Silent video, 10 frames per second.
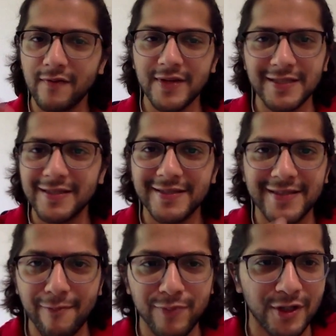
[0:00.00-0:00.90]
And we see these
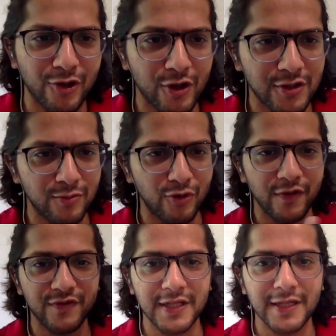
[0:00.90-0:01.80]
examples across the board.
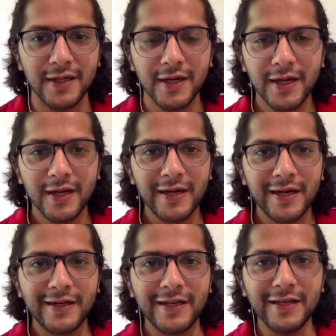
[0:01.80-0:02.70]
We've seen
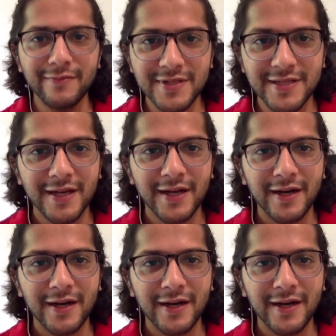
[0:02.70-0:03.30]
teams